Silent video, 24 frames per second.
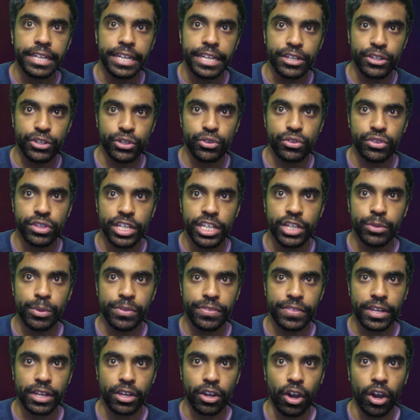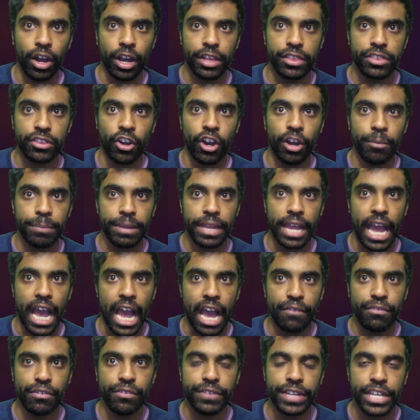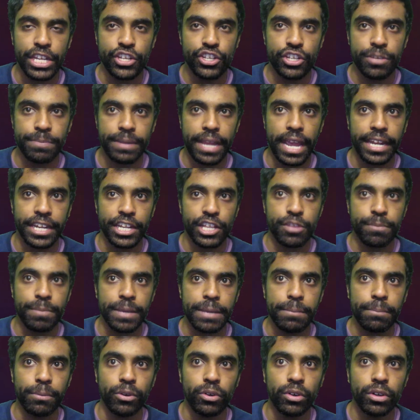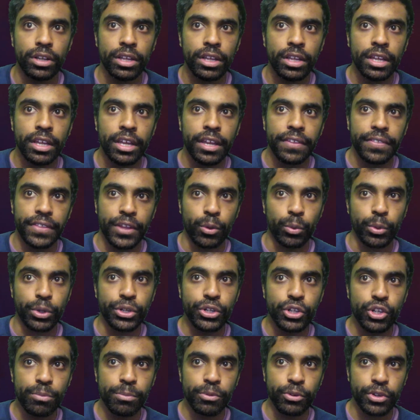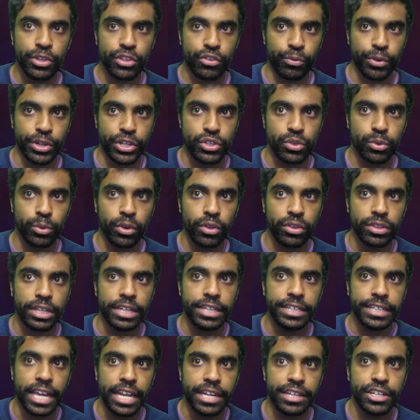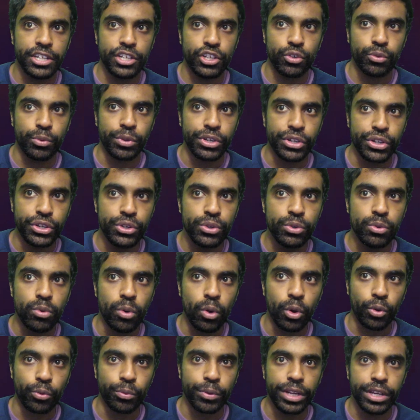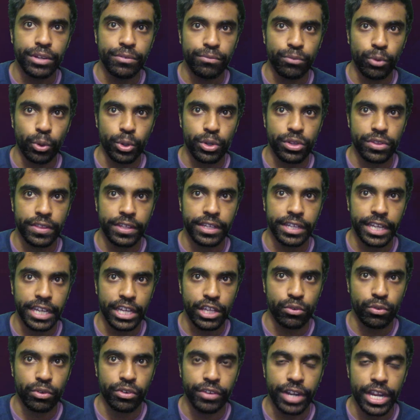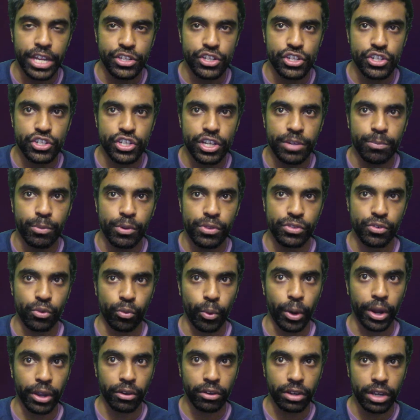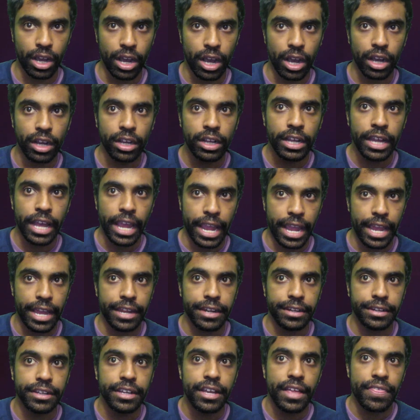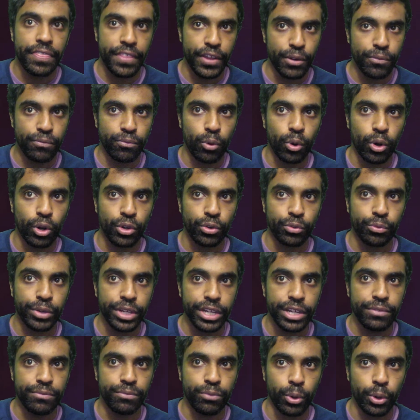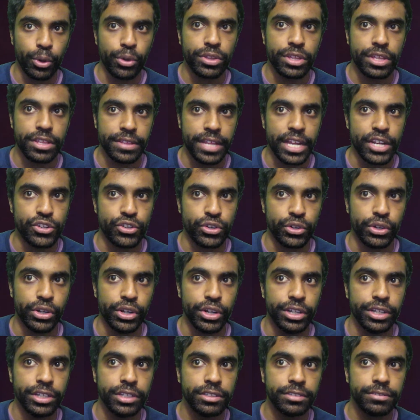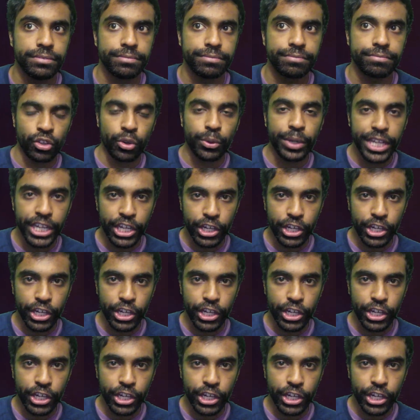to intercede with the gods on behalf of Egypt and its people. There were numerous rituals intended to renew or reinforce the king's relationship with the royal ka, and, therefore, reinforce his Netcherhood." So